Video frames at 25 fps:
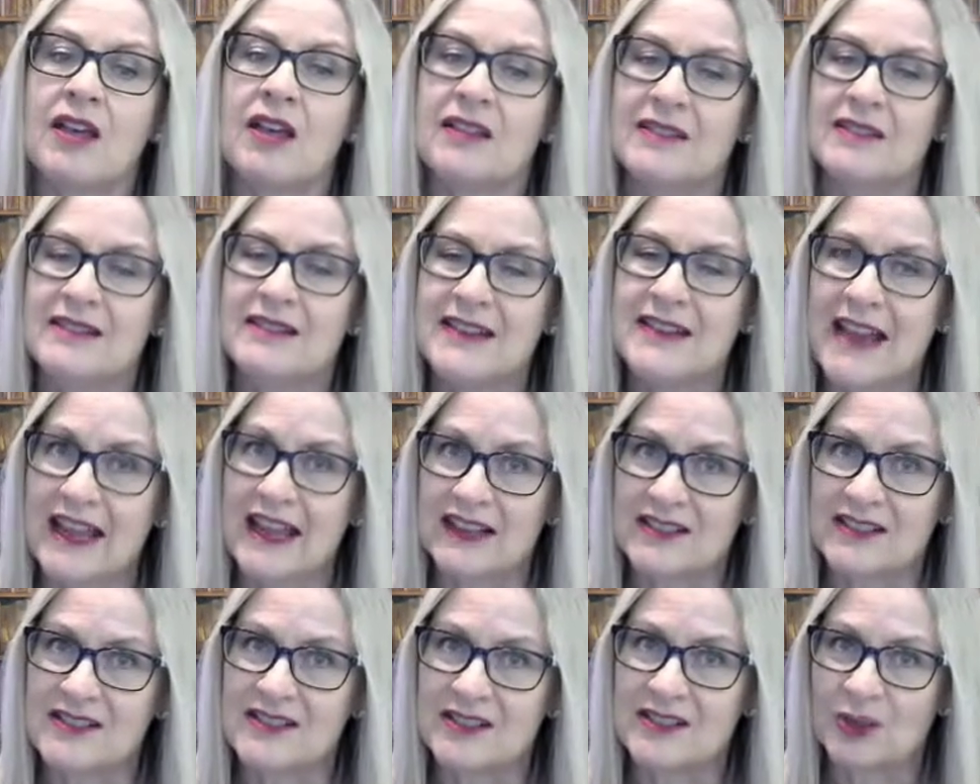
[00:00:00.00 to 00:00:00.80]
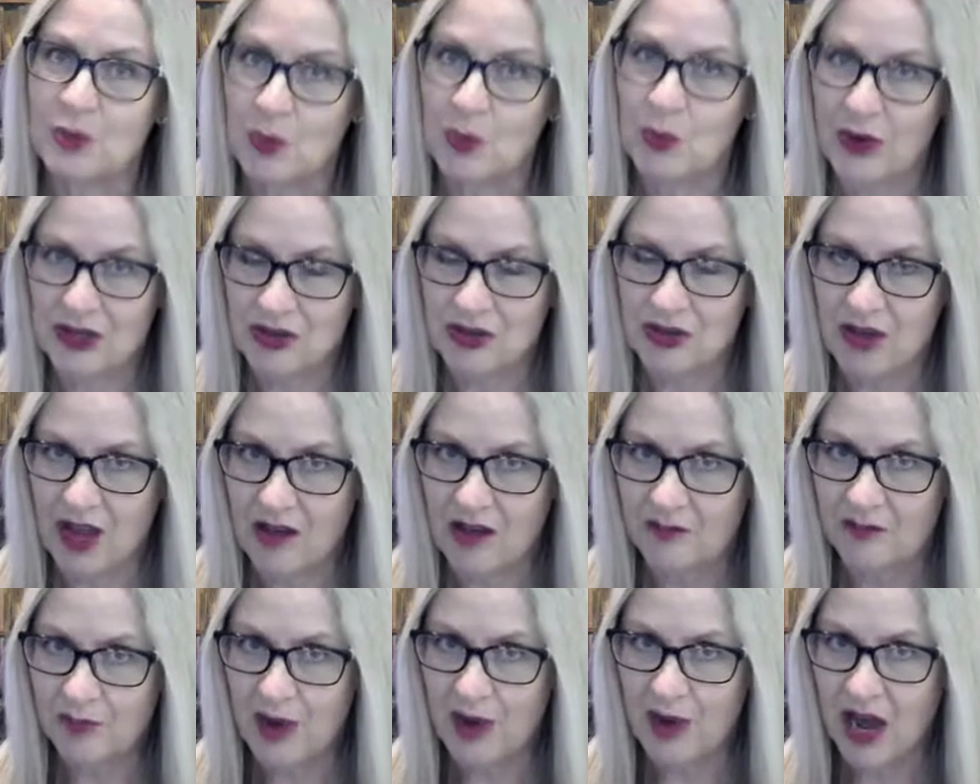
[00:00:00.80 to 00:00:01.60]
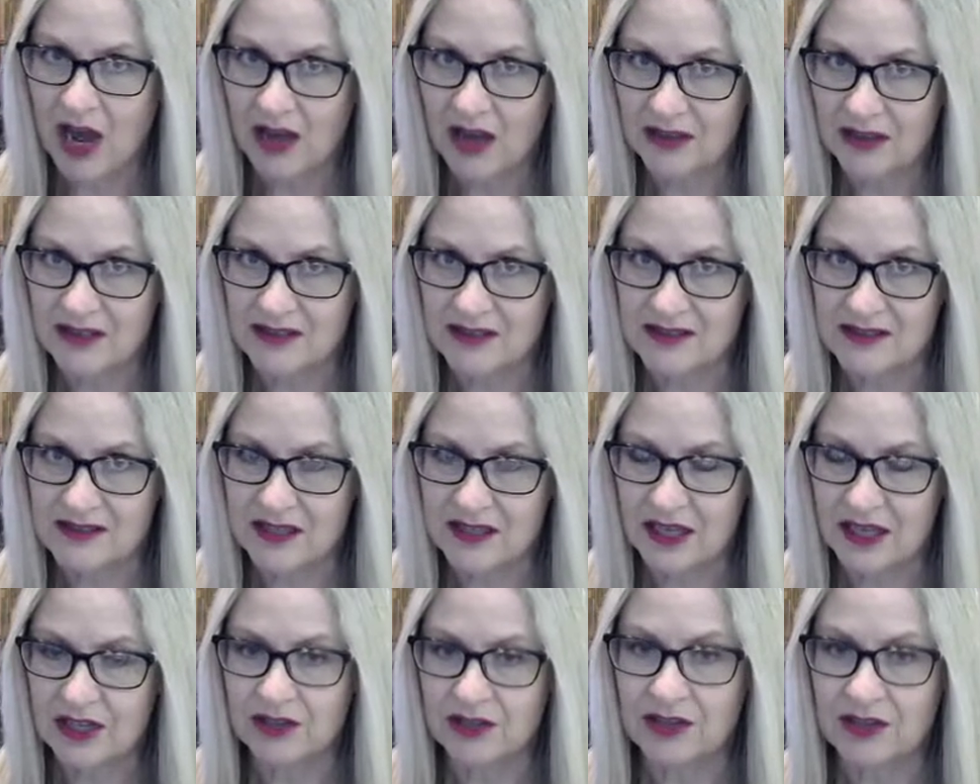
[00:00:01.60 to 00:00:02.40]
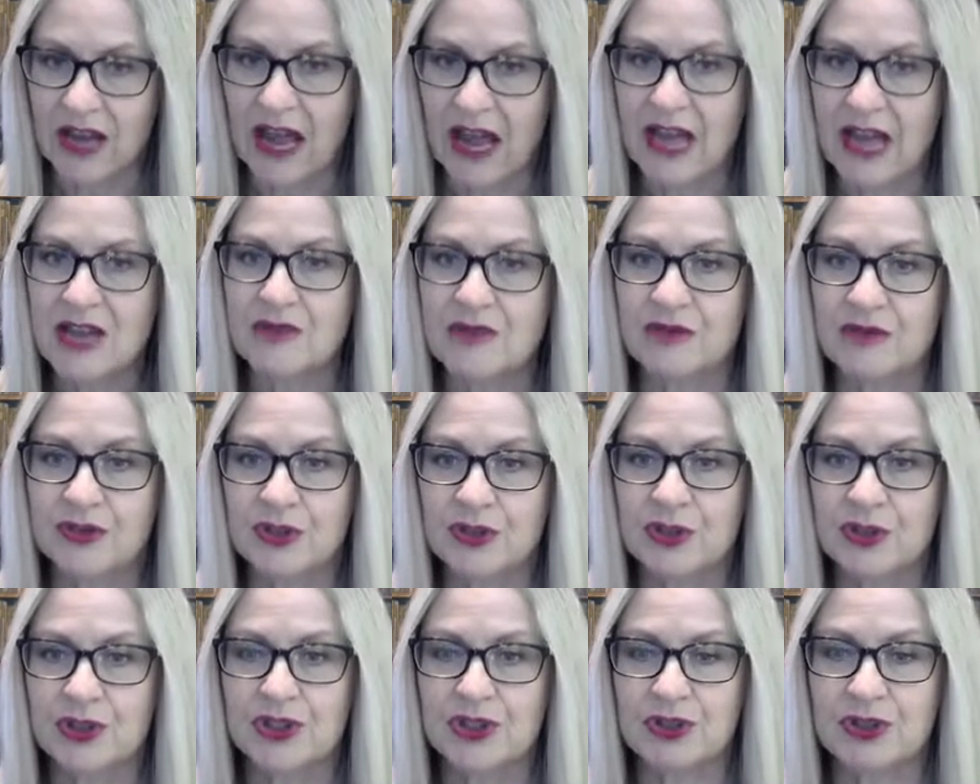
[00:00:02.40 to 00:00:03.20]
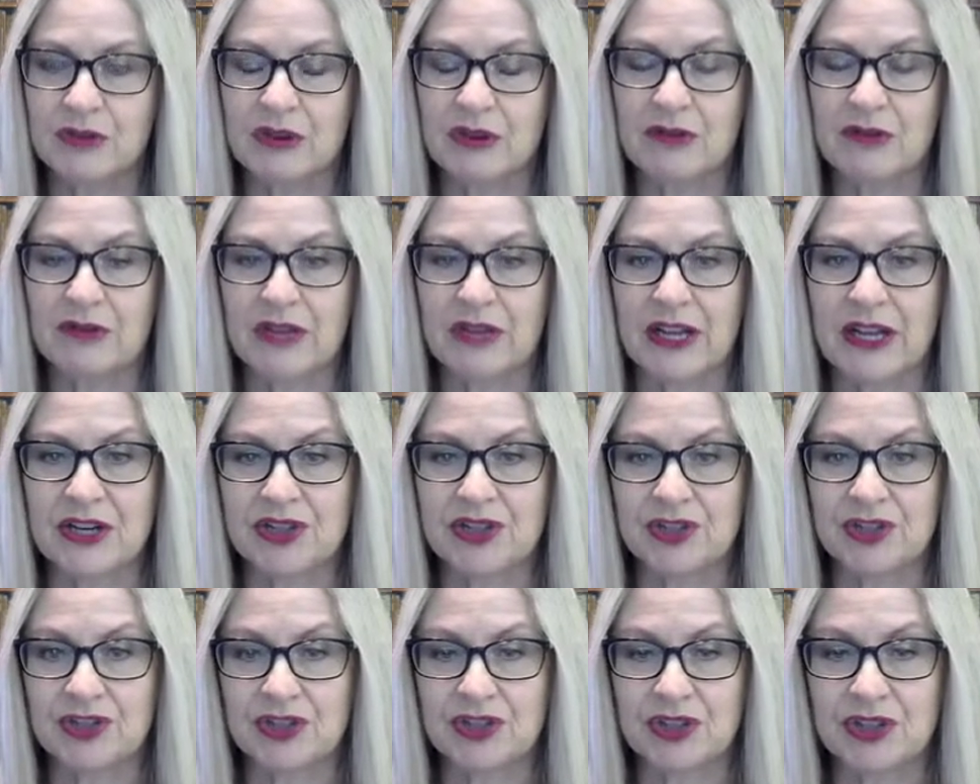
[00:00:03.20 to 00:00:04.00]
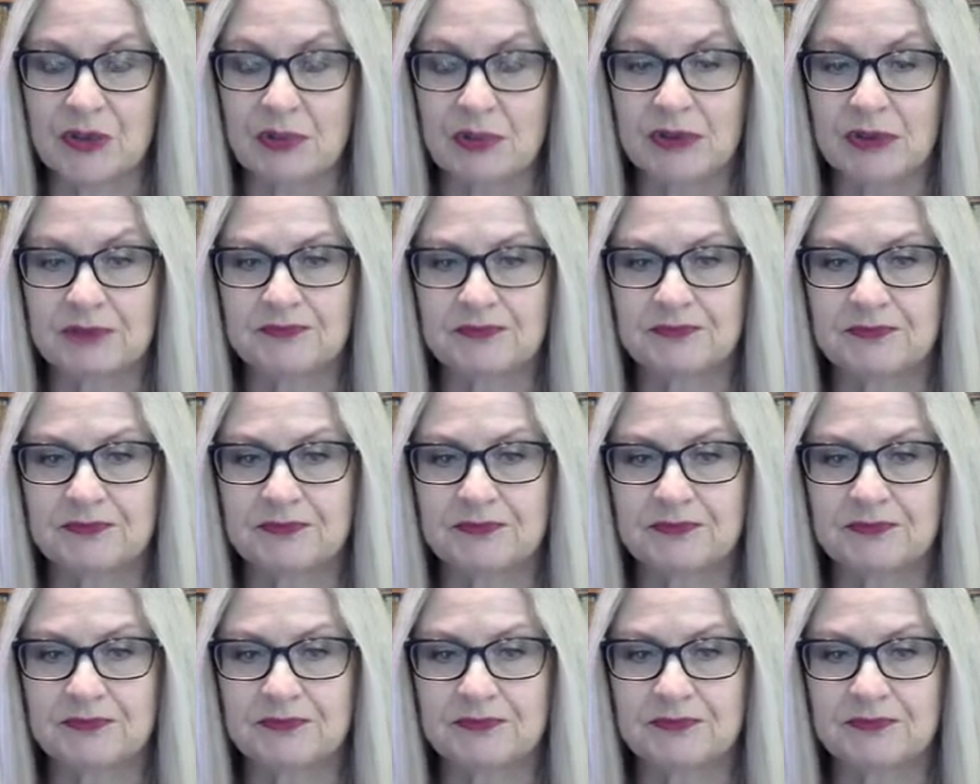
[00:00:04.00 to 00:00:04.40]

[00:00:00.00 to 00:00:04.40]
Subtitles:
Next, when you have parties in a fiduciary relationship,